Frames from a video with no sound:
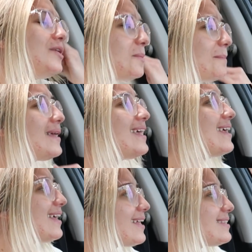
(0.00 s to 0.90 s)
Hope he
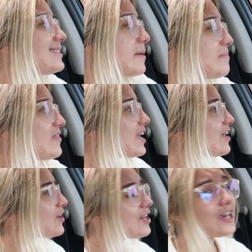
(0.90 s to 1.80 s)
gets
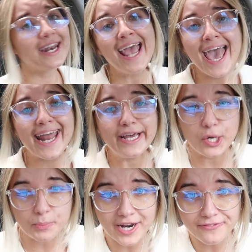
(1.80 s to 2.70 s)
something good. And I
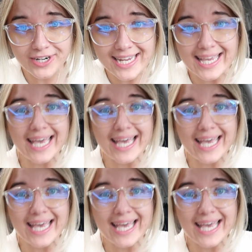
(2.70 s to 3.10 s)
hope whatever he